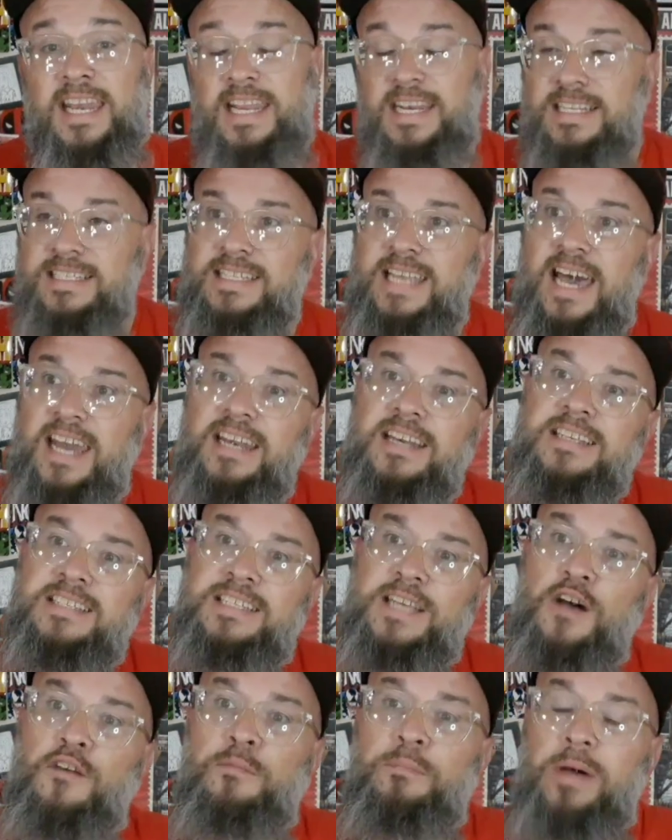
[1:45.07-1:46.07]
he decided to
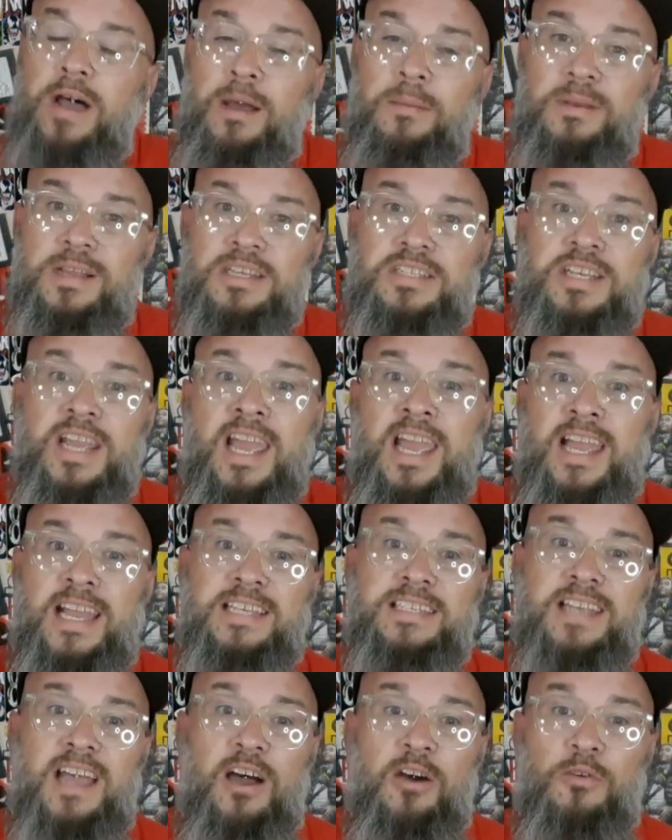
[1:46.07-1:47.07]
self-publish
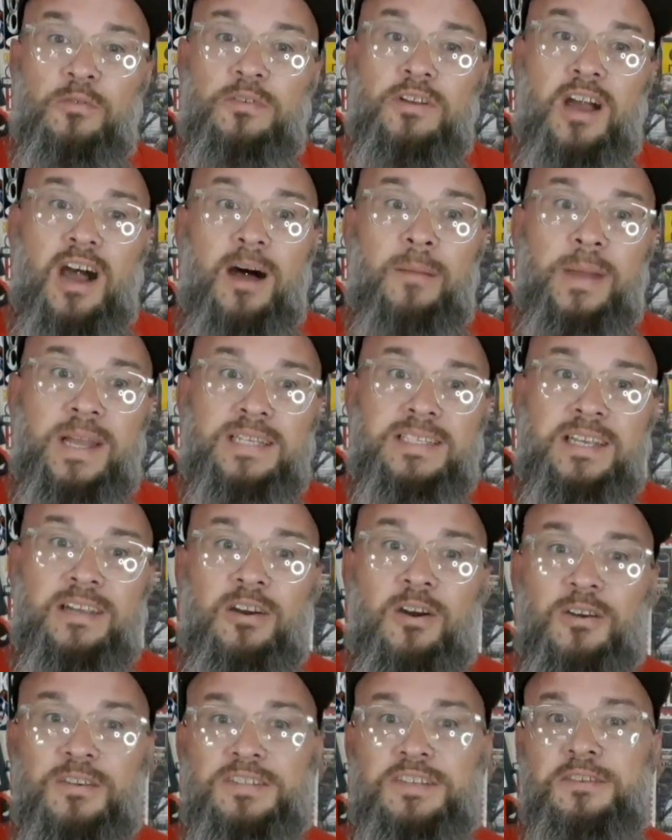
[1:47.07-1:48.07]
his own comics and
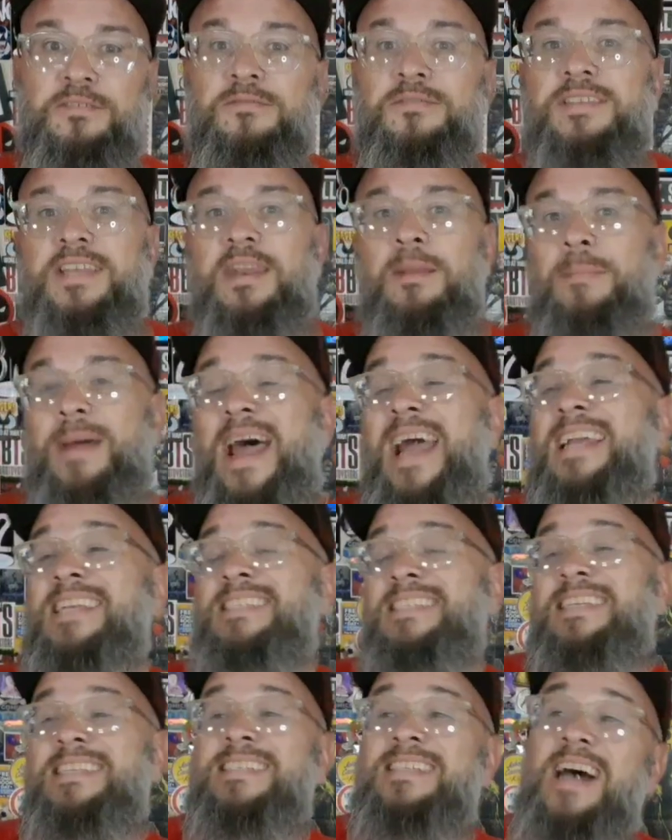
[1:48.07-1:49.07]
cartoons in a
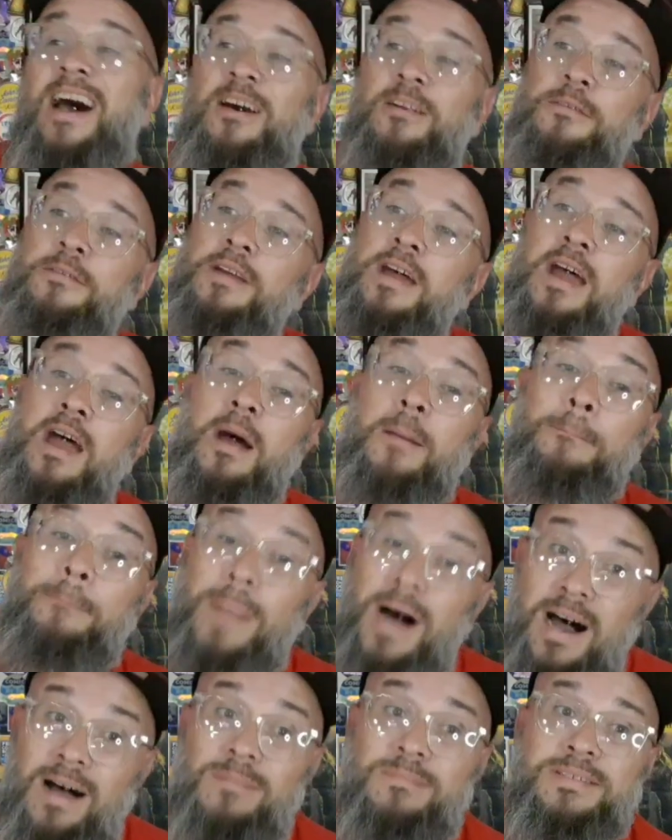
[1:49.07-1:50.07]
magazine titled
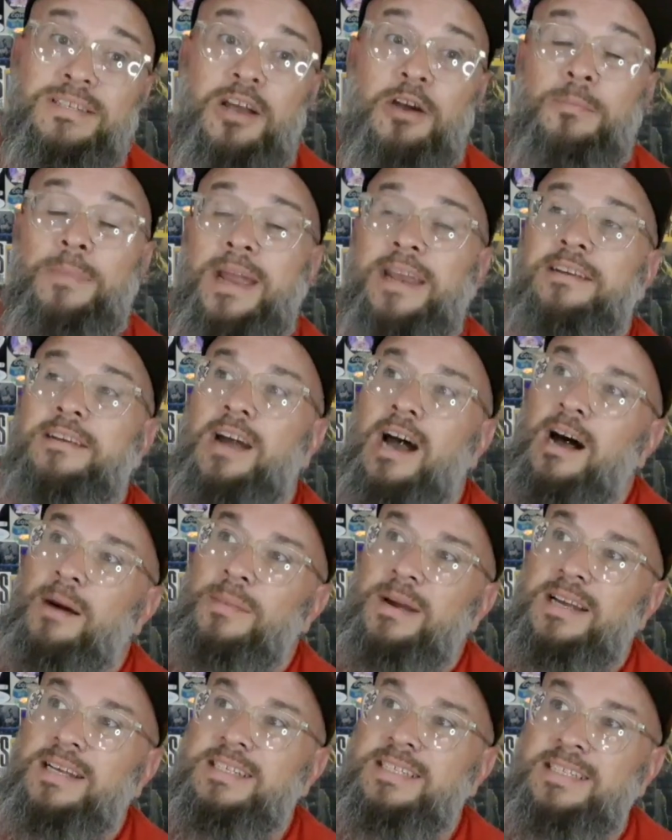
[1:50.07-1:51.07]
Mom's Homemade
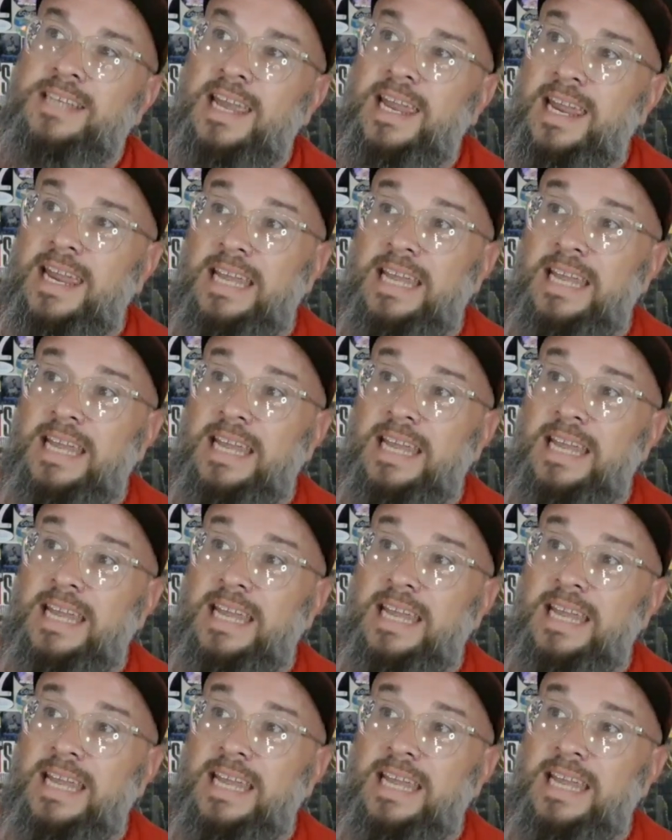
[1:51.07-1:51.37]
Comics,